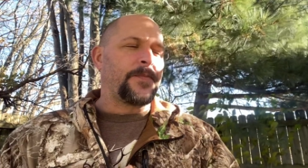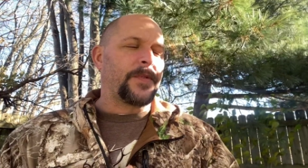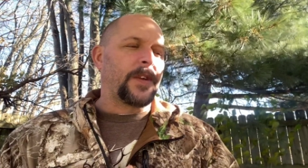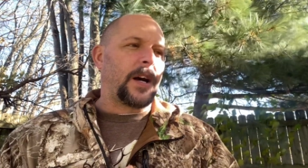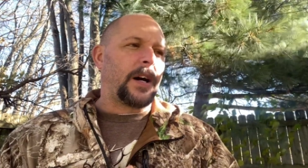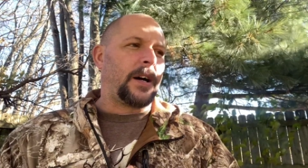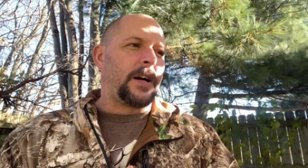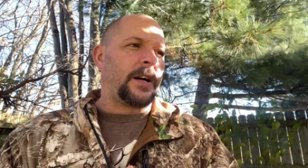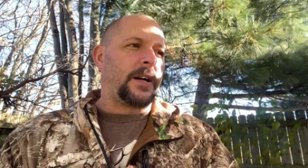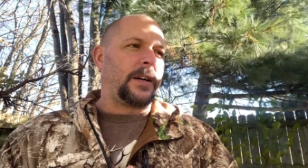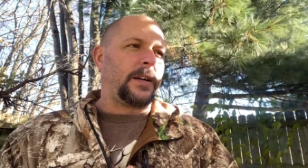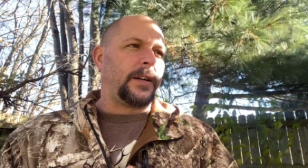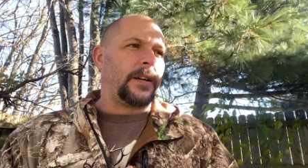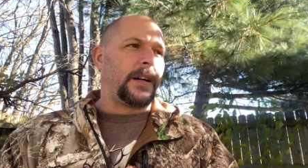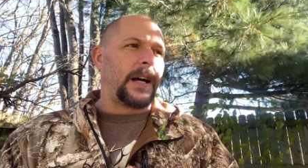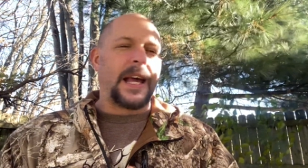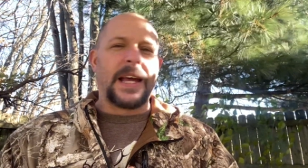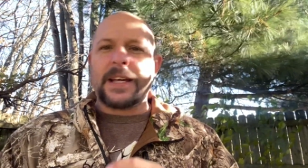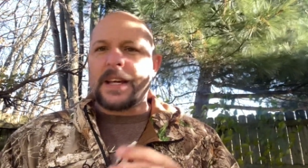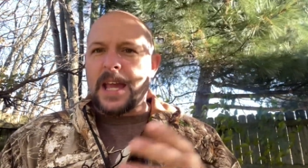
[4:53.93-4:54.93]
uh,
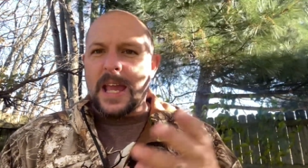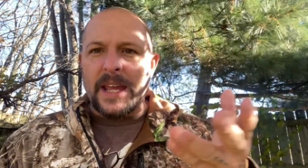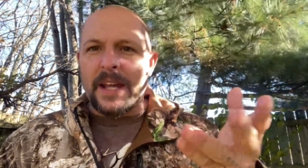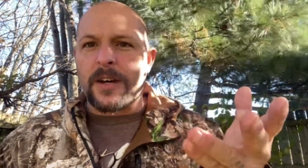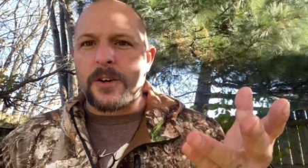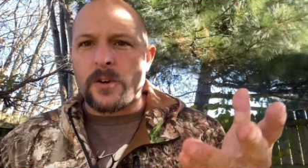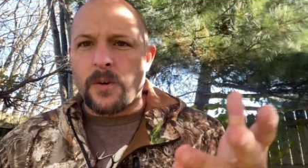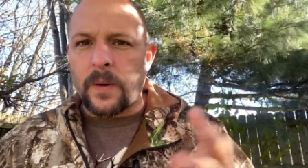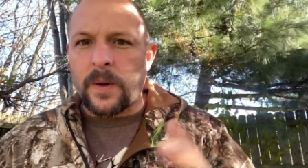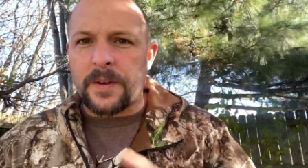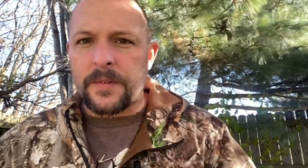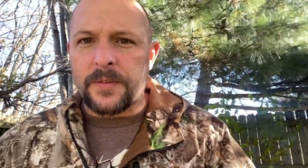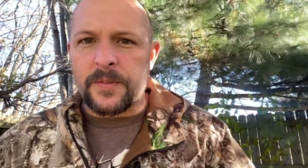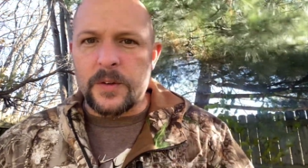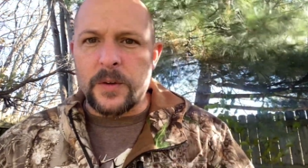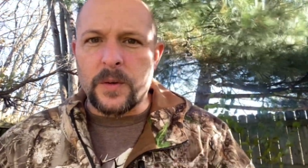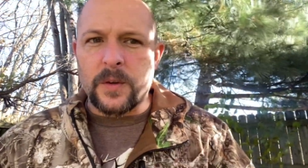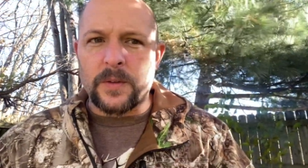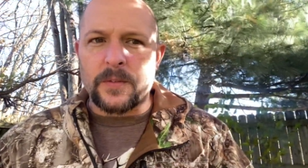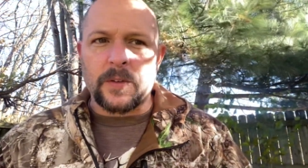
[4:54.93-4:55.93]
ate quite a
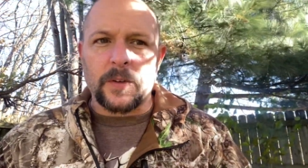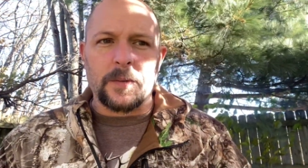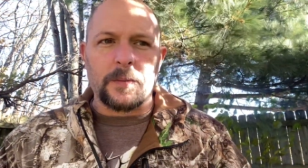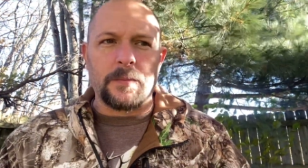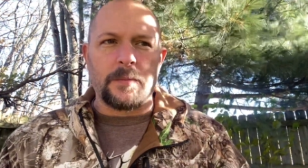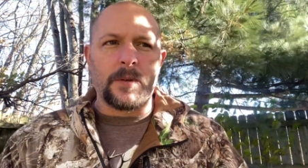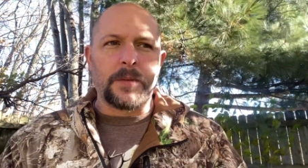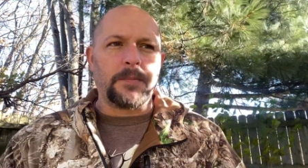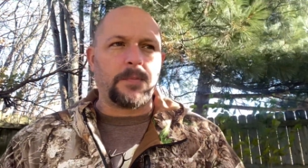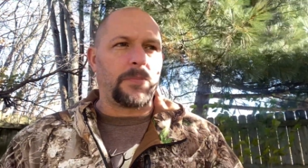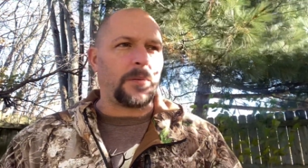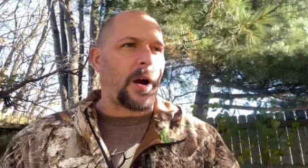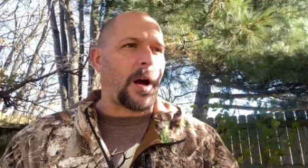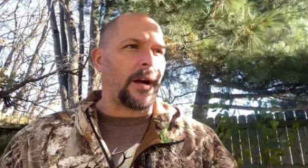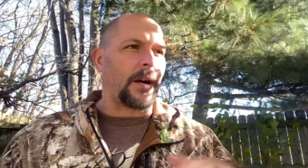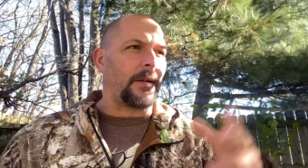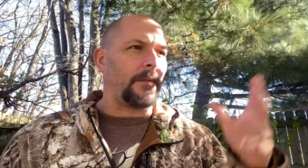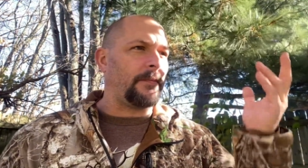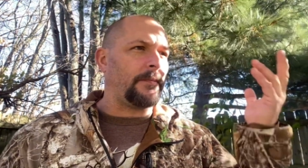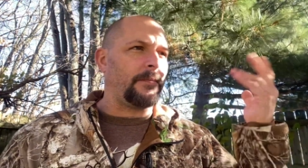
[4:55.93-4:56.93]
few of them and
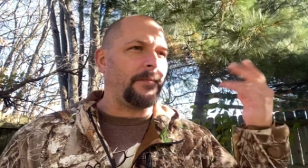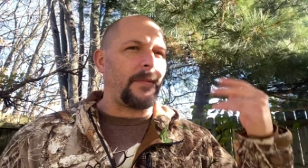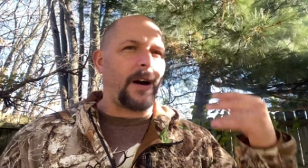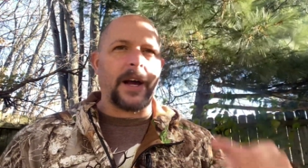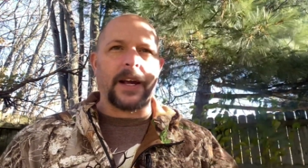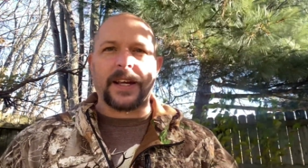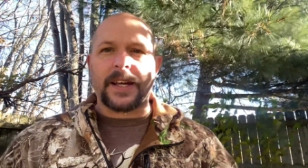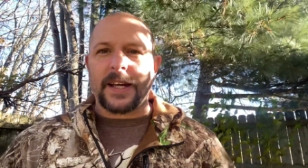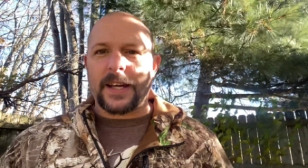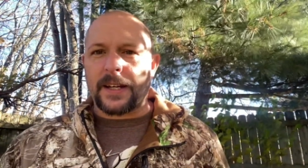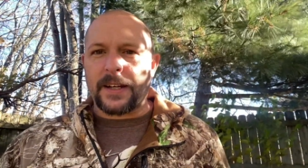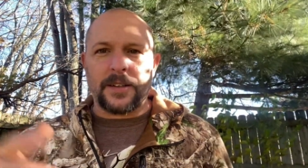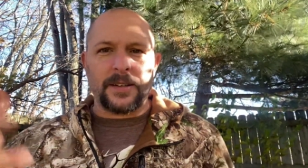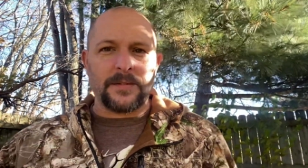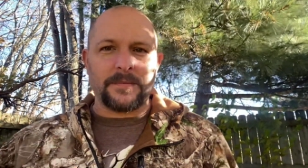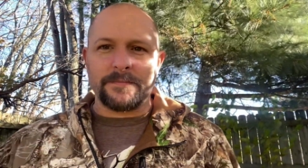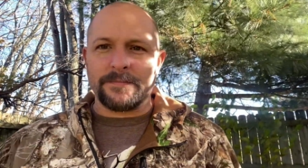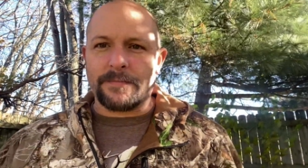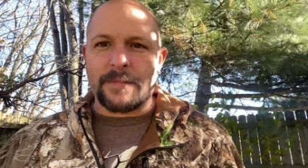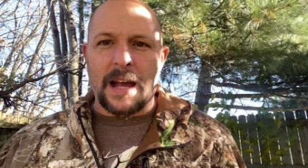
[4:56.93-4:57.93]
brought them
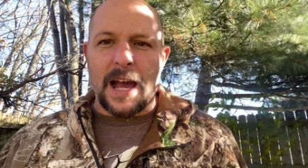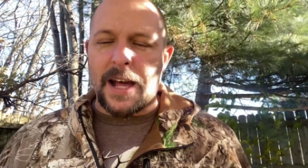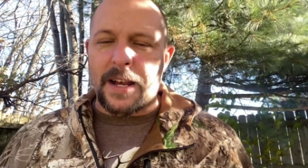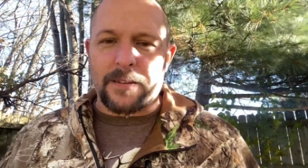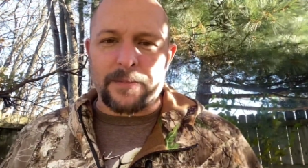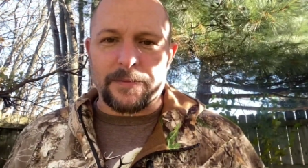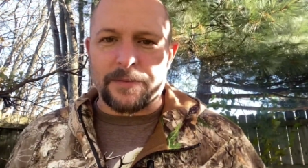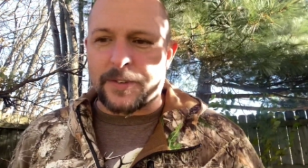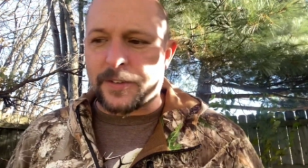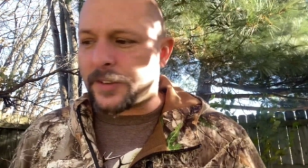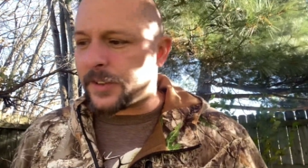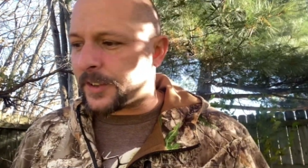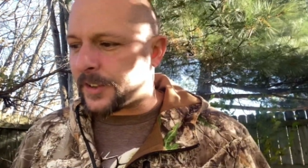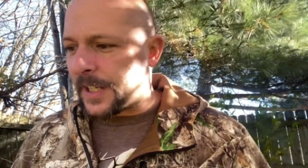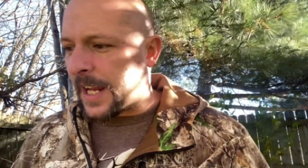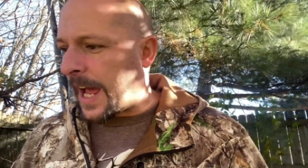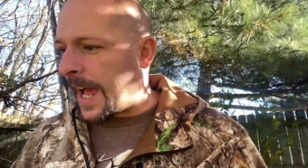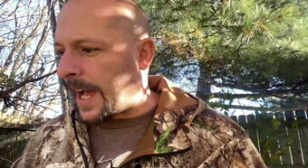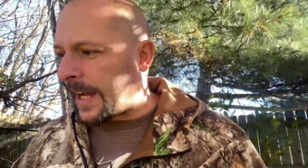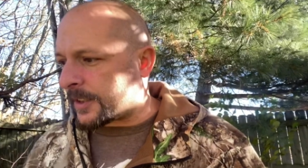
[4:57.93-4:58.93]
hiking, had them for
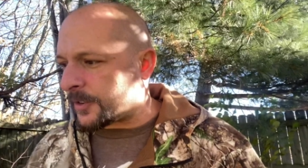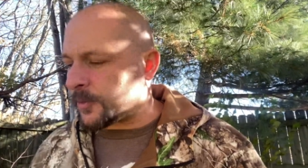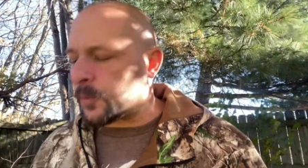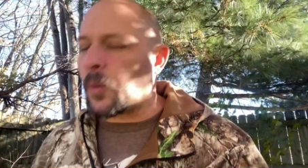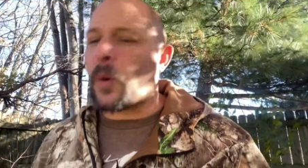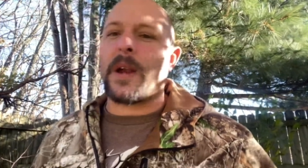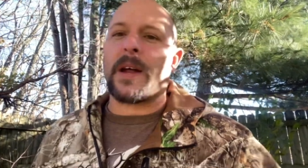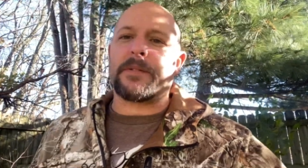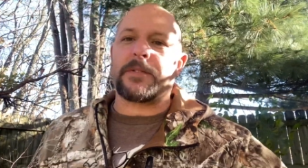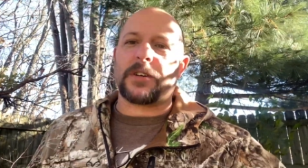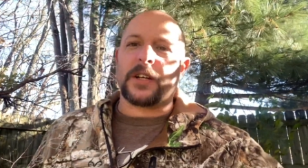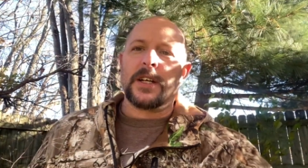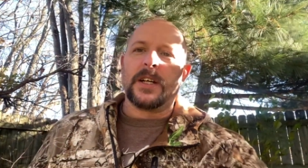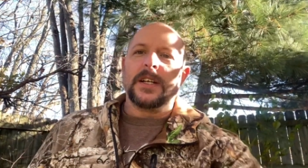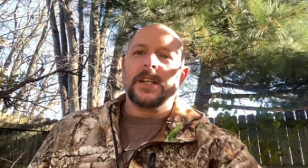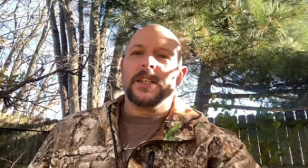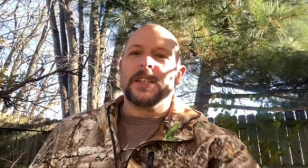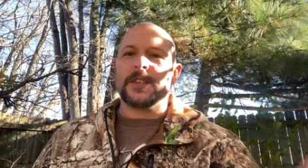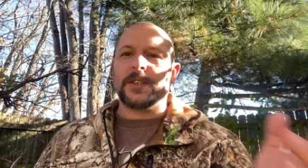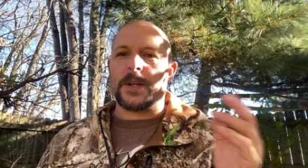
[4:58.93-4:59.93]
snacks, whatever.
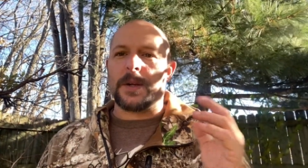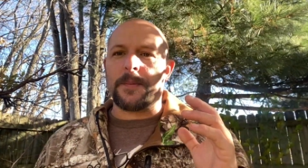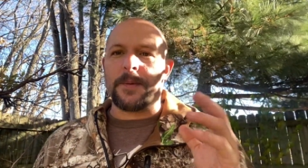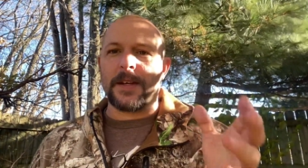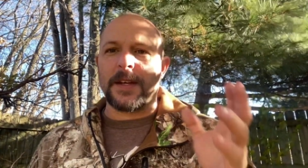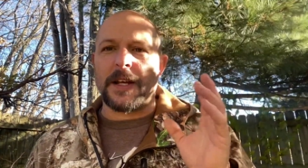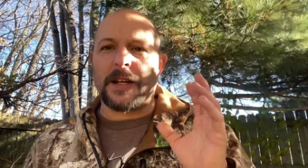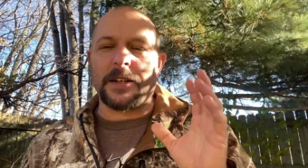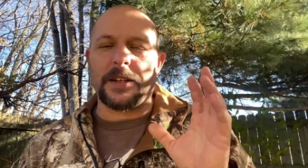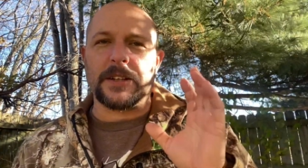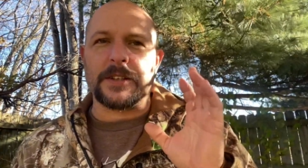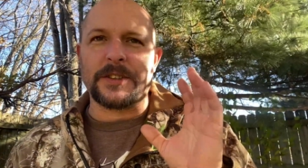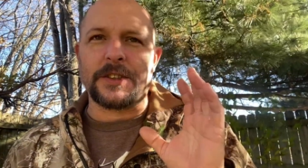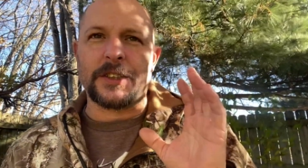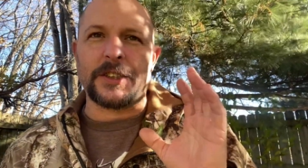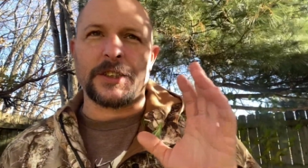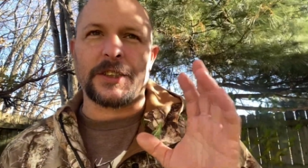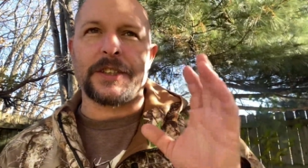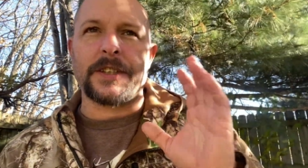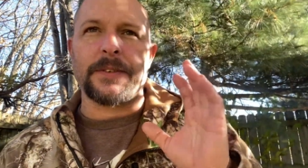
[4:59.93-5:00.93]
You see what I mean? There's
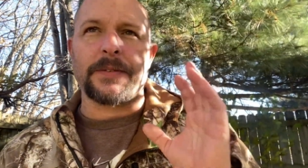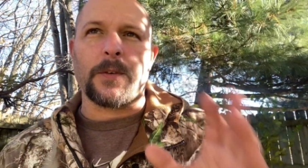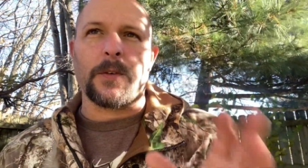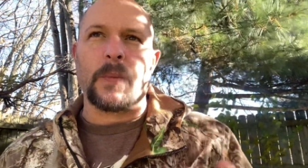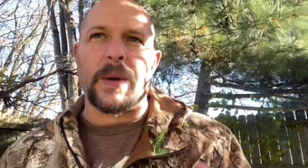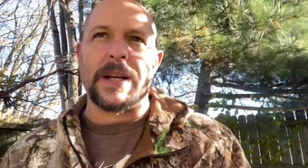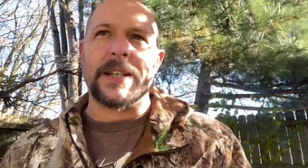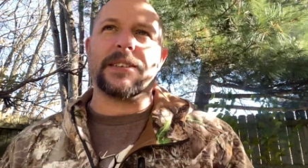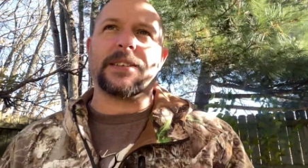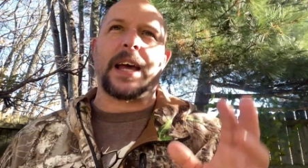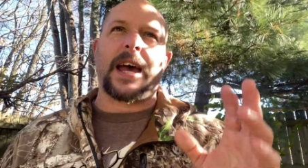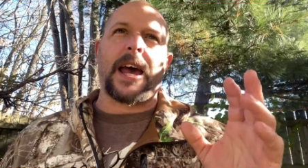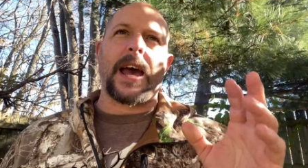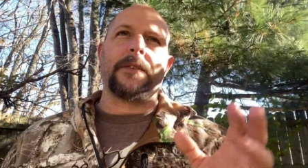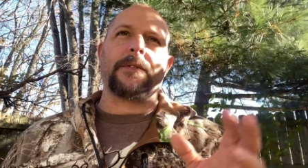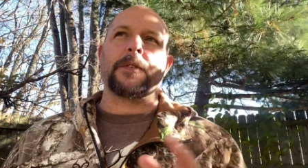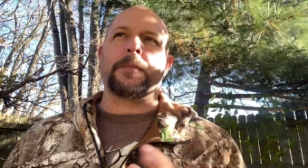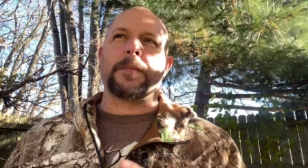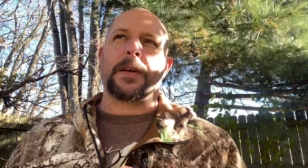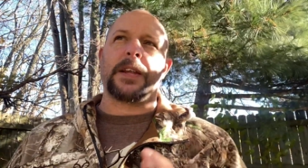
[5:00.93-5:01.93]
just different ways that
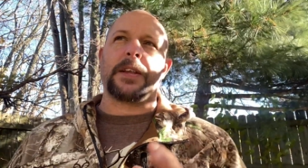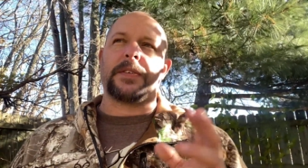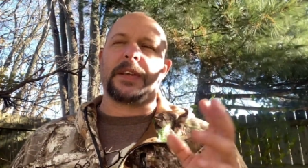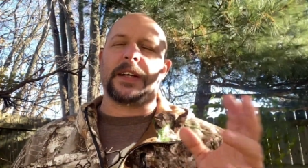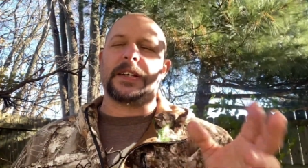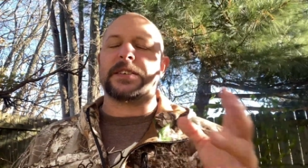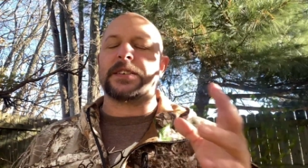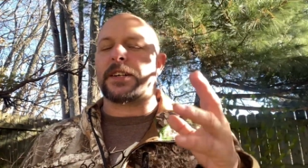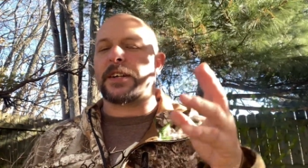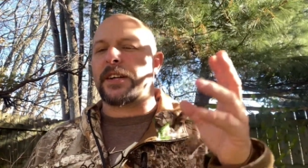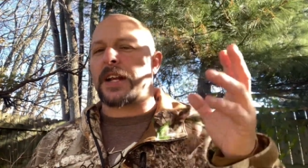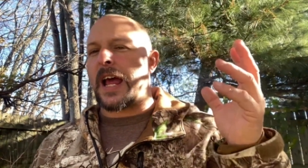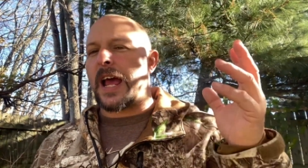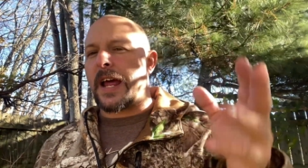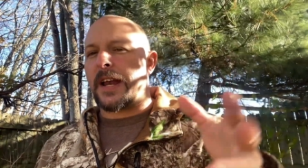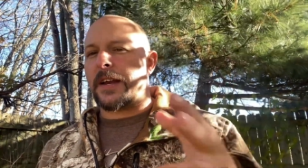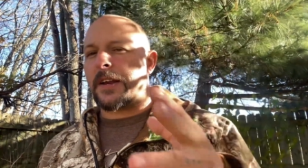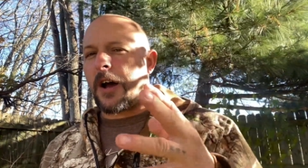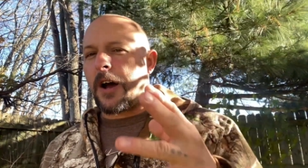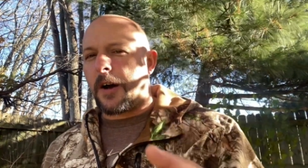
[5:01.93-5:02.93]
everybody thinks they're going to
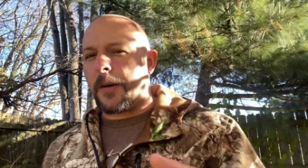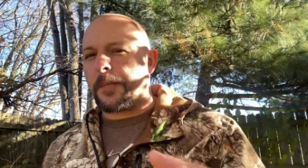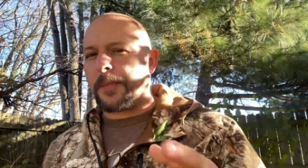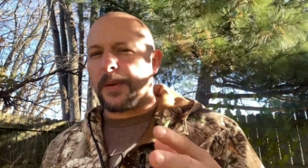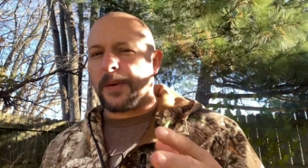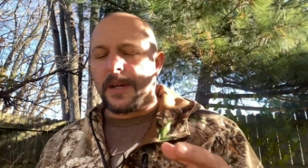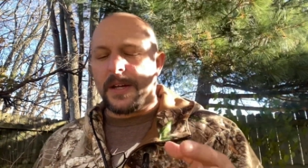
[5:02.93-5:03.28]
end up